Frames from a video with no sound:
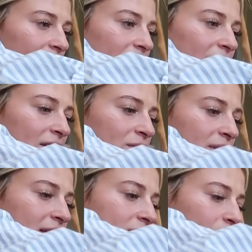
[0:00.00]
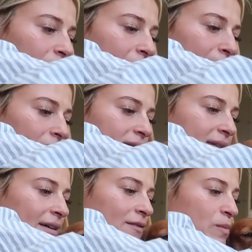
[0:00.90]
Right guys, we need to prep
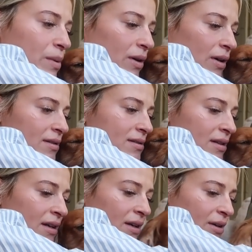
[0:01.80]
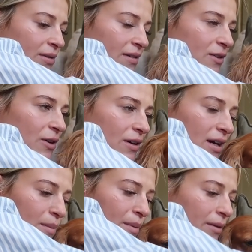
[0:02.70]
ourselves because we've got a
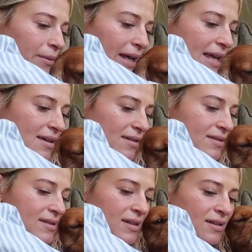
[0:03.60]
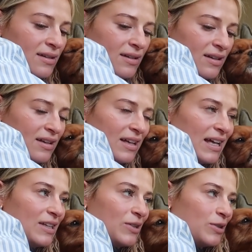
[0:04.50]
couple of weeks
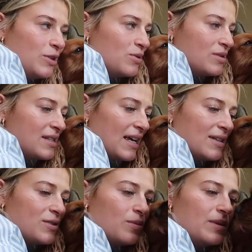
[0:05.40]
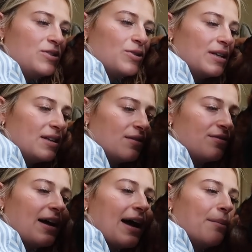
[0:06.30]
and your new sis will be joining the
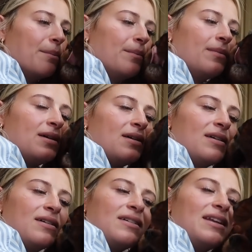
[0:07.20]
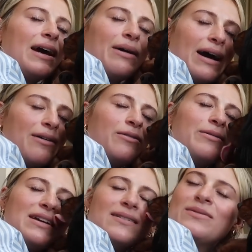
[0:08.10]
fam. Now how are
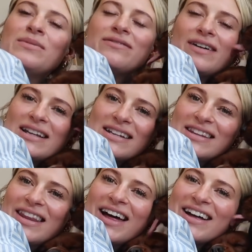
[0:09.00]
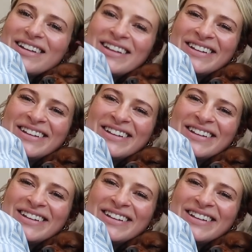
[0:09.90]
we going to be finding that?